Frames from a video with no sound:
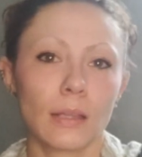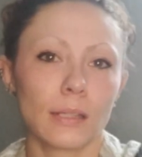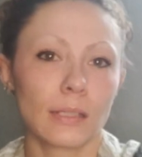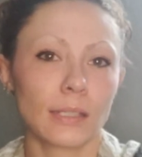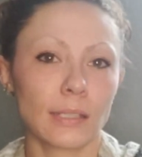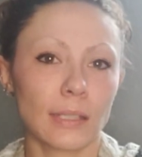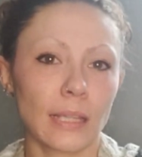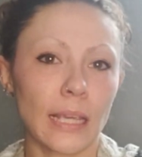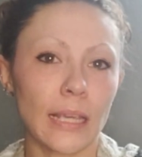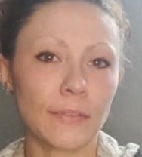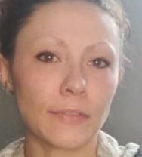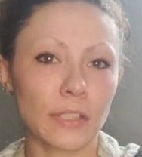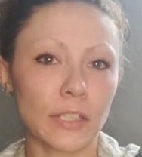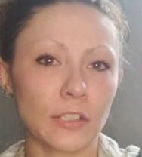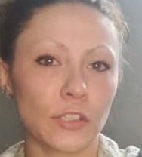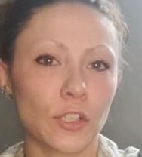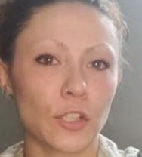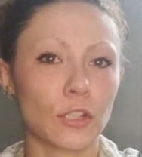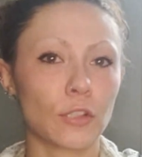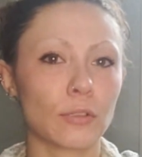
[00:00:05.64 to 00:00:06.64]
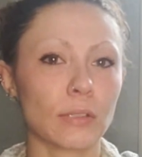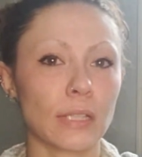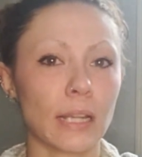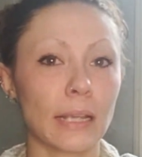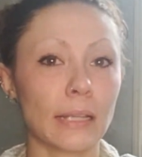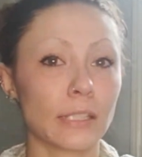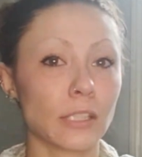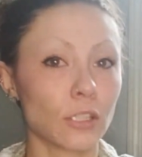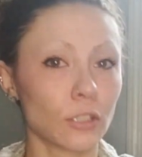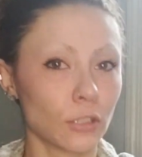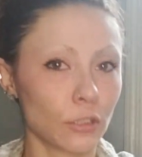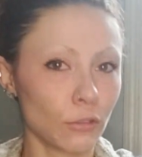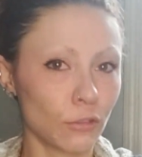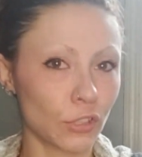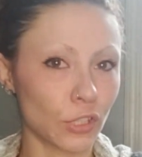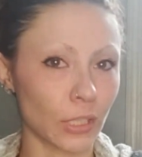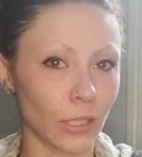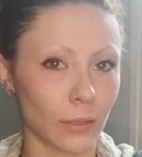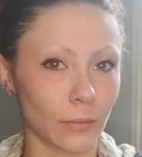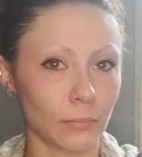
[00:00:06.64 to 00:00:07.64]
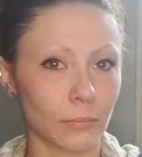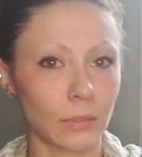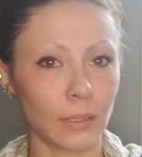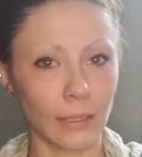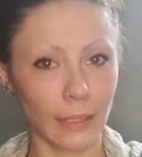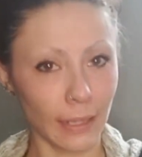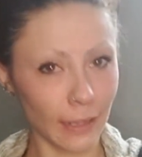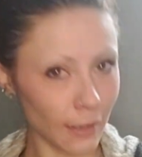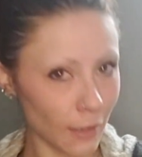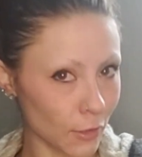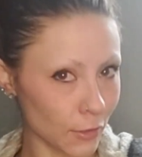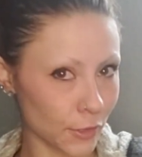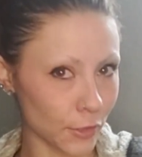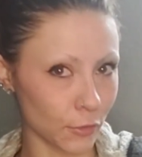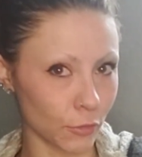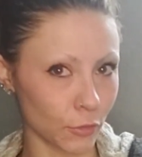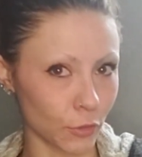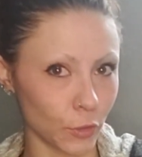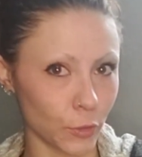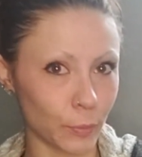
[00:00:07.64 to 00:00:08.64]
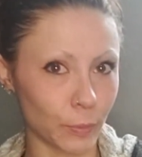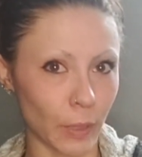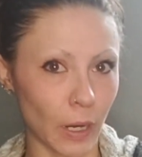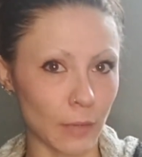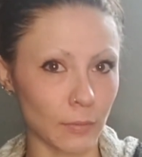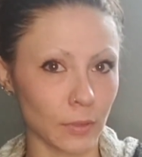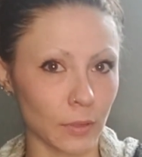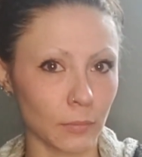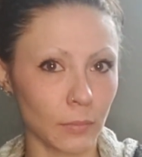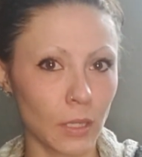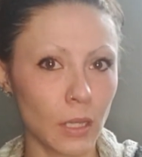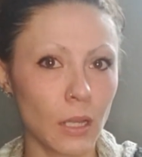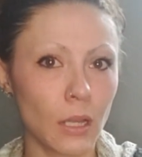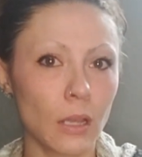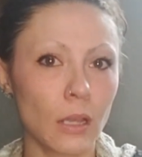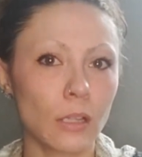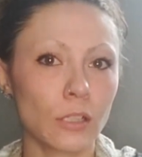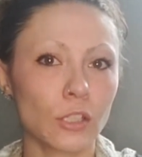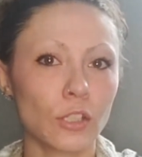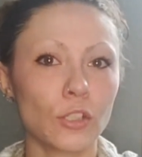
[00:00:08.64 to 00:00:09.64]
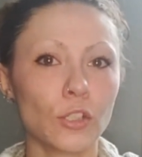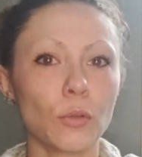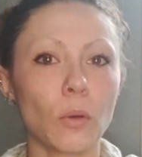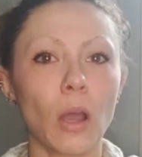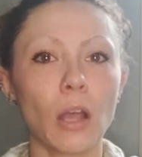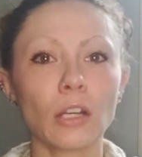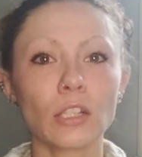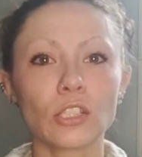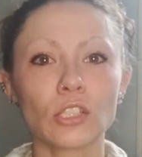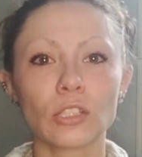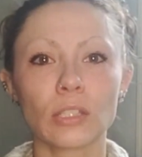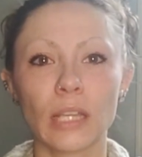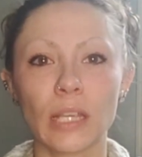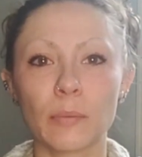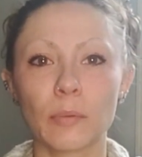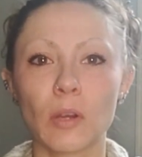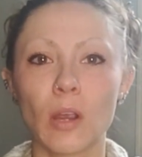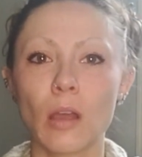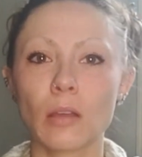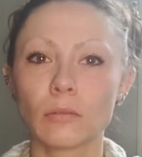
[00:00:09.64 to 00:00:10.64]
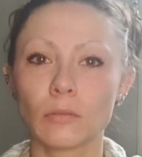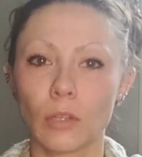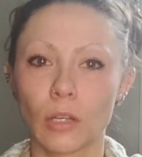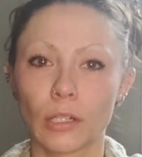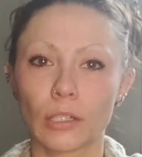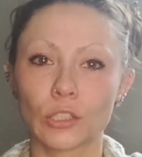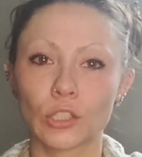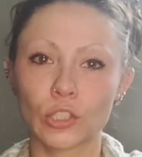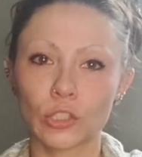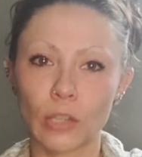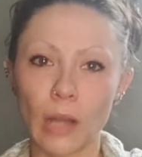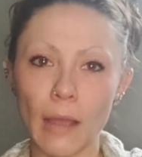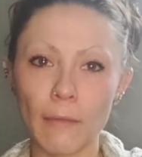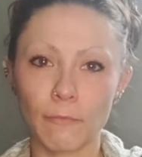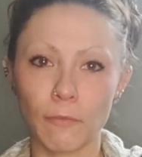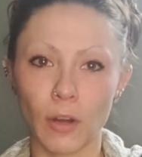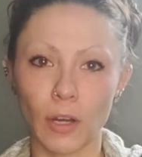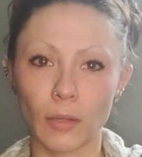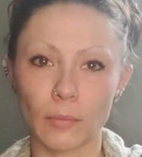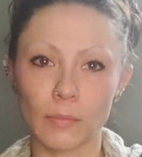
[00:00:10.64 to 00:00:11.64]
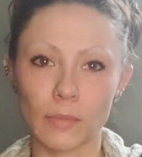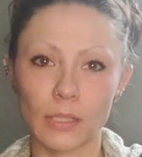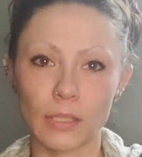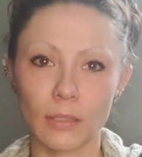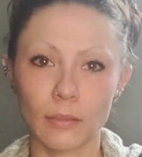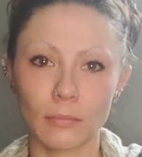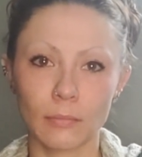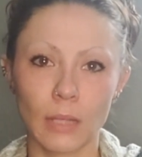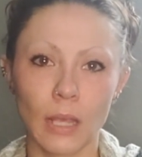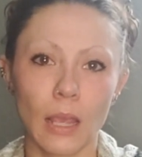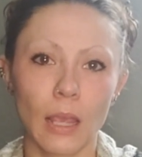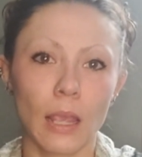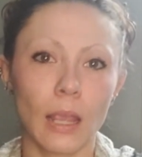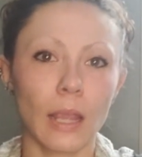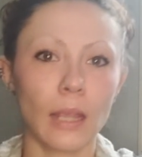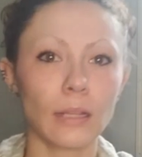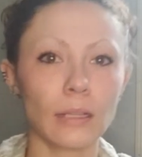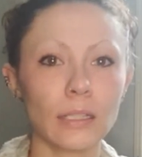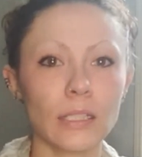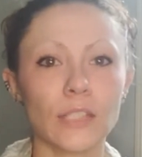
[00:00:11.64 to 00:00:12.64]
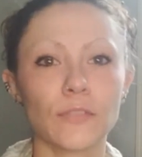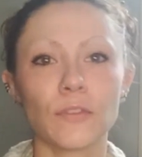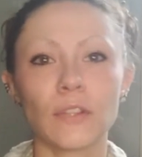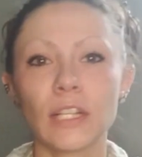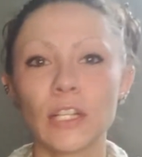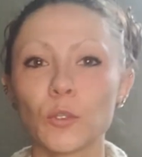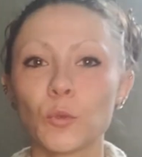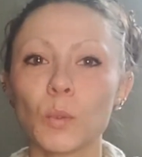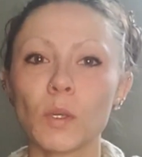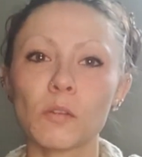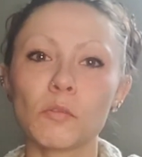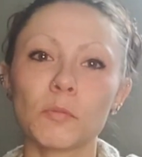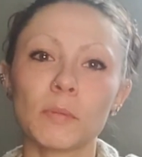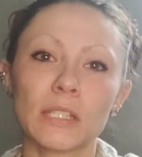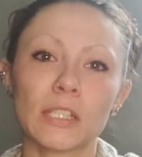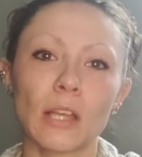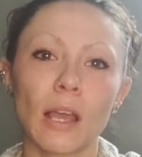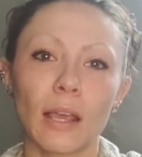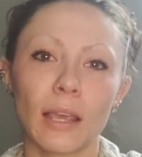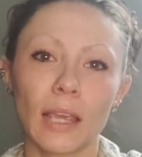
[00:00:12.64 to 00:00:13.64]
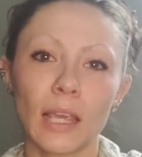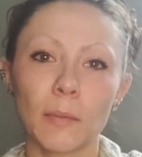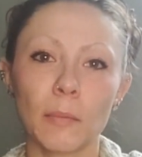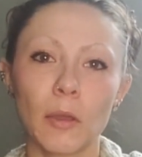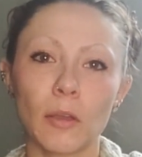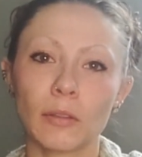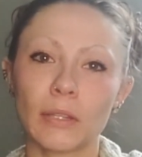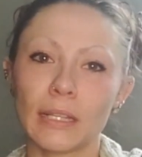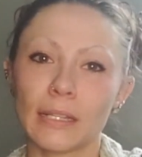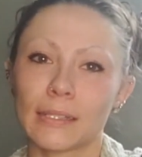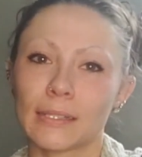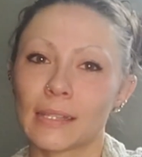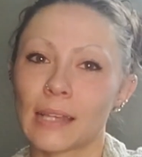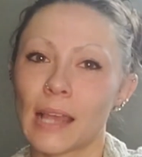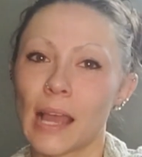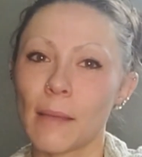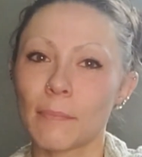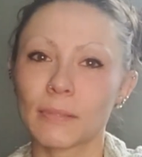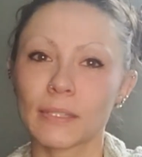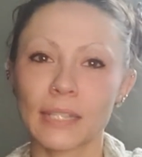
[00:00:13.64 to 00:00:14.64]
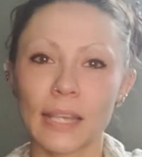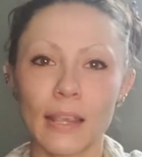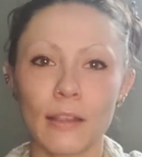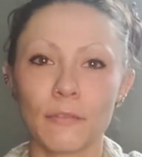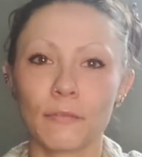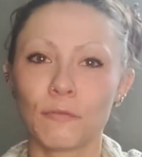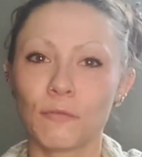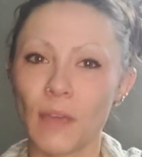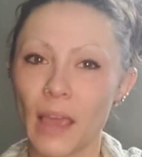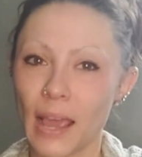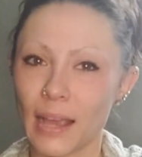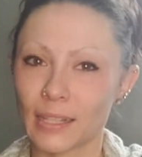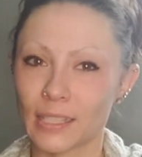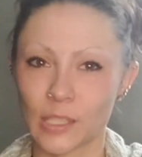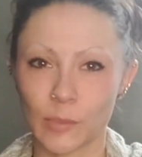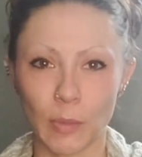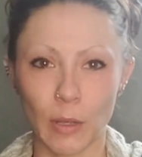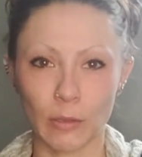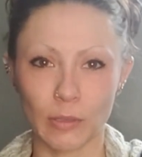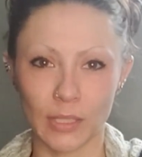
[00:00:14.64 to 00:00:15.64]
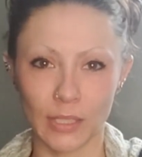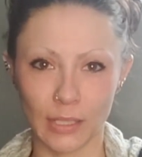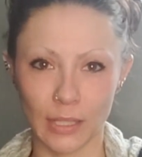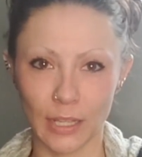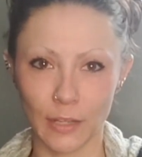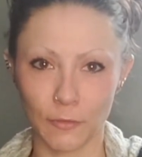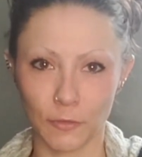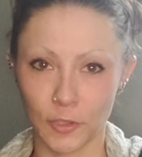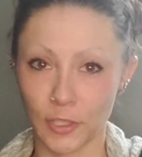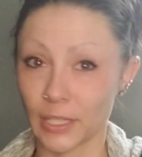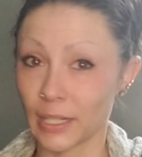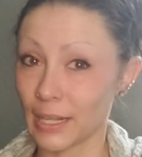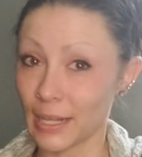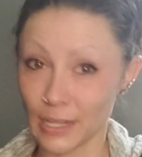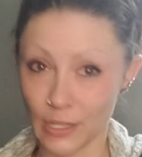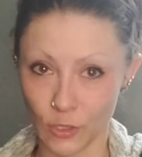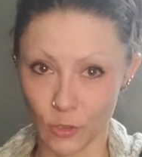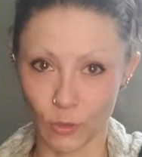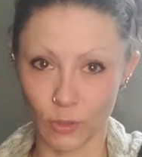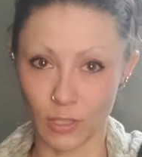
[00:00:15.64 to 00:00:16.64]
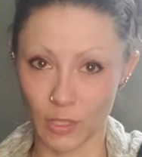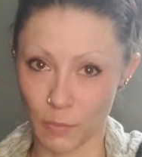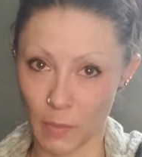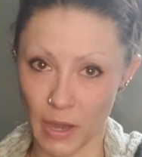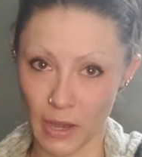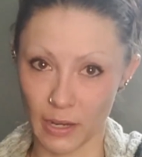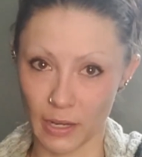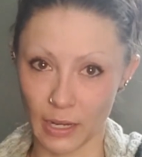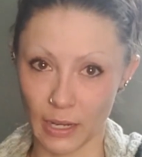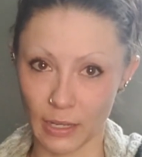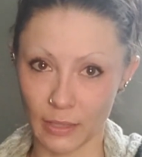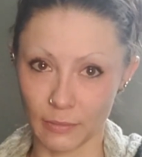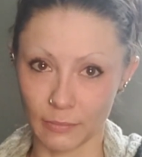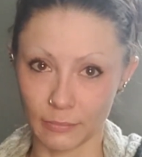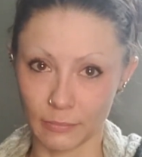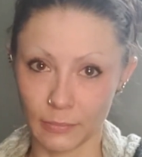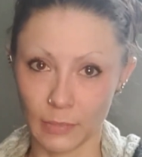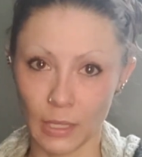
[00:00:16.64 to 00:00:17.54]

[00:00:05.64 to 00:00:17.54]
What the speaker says: Slaves introduced a solution, yet also a new problem, to do harsh labor on large crop farms. In this video, we will be talking about the top 10 facts about slavery in North America.